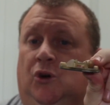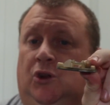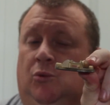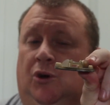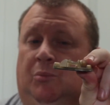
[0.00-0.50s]
what
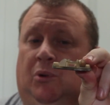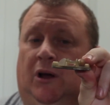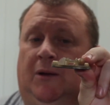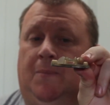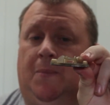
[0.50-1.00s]
you want to
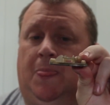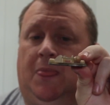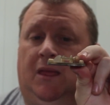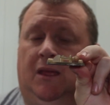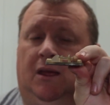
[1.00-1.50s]
buy.
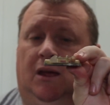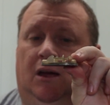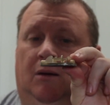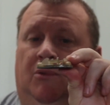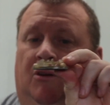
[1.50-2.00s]

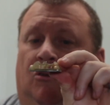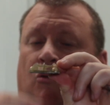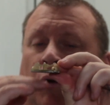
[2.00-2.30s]
They're all